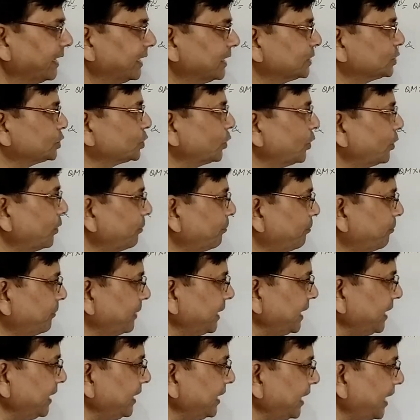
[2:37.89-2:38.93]
so
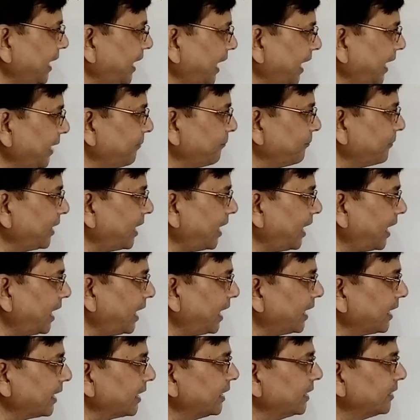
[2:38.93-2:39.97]

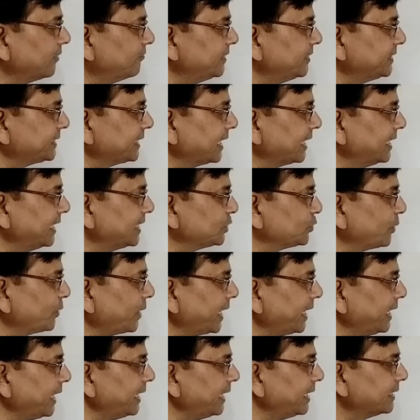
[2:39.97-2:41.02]
PMR, which angle is
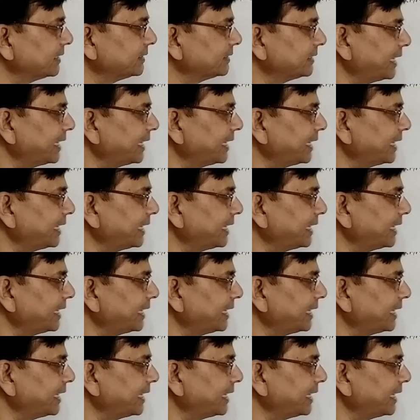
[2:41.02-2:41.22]
Y?